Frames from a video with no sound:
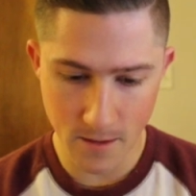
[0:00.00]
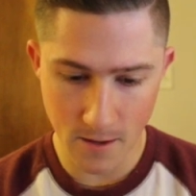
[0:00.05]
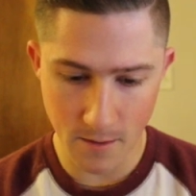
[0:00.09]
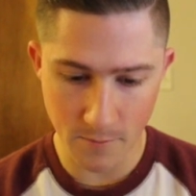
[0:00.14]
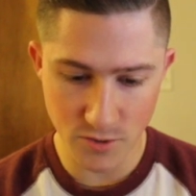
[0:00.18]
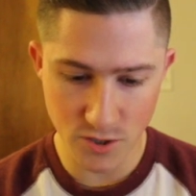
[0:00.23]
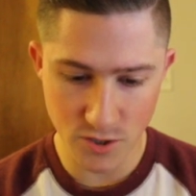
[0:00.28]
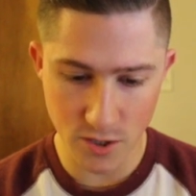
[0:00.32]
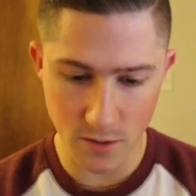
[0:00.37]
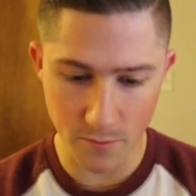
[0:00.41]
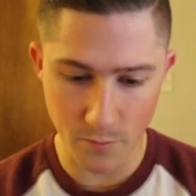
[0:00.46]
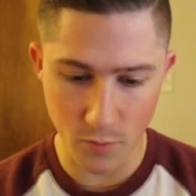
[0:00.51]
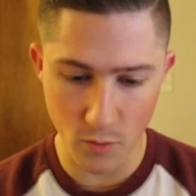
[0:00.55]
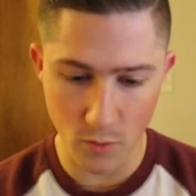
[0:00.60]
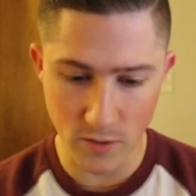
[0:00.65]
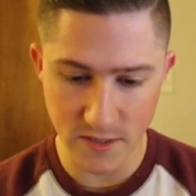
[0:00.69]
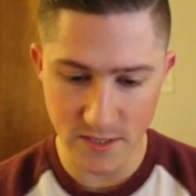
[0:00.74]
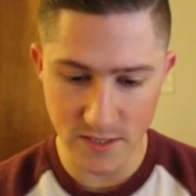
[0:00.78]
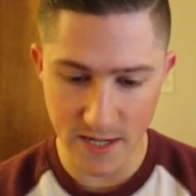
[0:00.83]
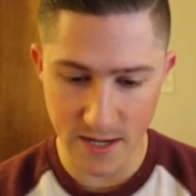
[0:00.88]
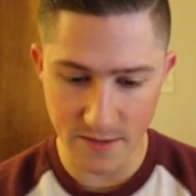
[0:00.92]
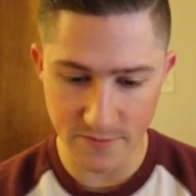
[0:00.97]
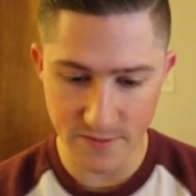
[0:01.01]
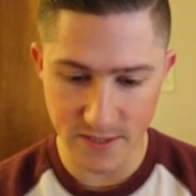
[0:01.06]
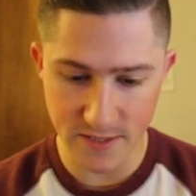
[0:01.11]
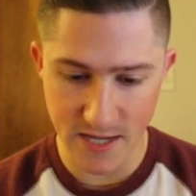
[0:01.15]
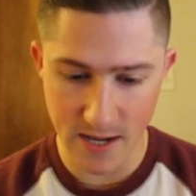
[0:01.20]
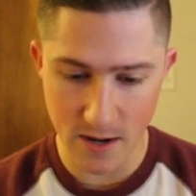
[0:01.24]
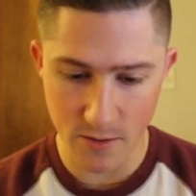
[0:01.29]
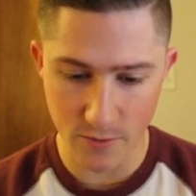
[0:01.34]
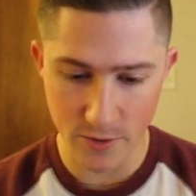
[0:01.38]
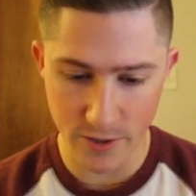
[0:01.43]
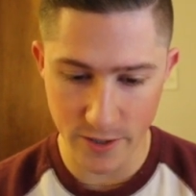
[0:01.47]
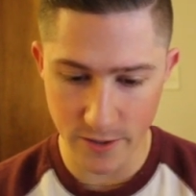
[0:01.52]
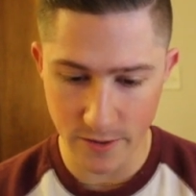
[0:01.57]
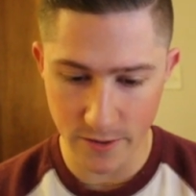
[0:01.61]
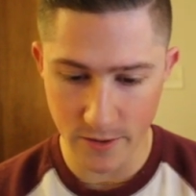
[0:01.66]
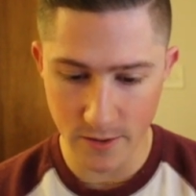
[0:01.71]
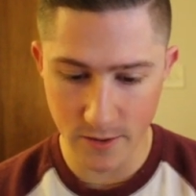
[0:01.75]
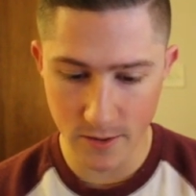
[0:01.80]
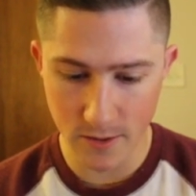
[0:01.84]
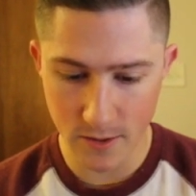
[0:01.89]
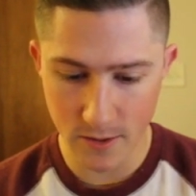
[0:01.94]
I'm just going to poison out the tower
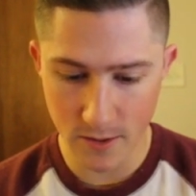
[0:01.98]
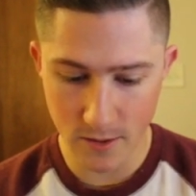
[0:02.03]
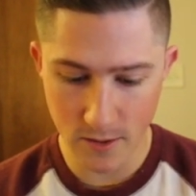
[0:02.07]
here.